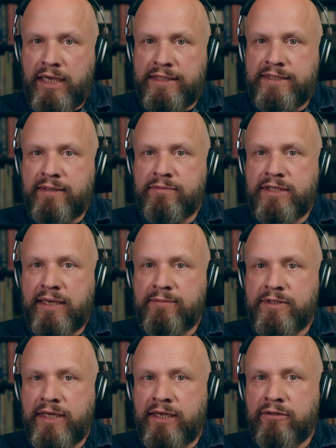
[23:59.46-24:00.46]
And
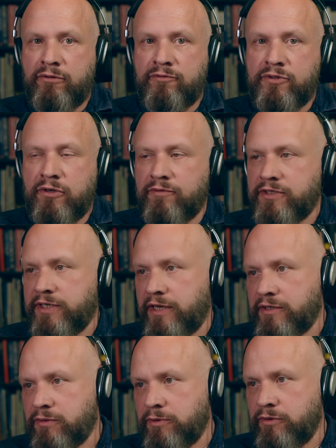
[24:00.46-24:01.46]
sometimes end of service
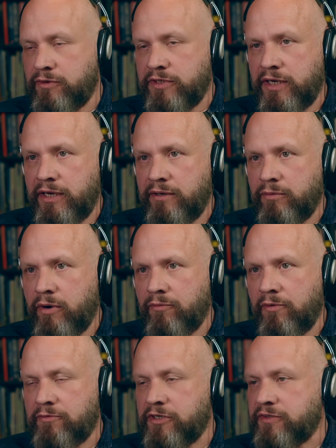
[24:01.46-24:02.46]
dates when you say, oh,
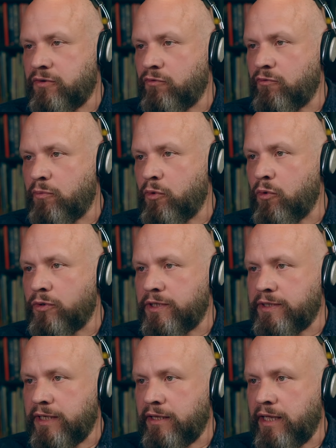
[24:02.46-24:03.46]
we've just
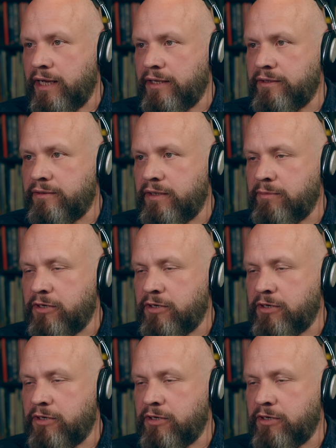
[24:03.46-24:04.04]
offboarded the client, the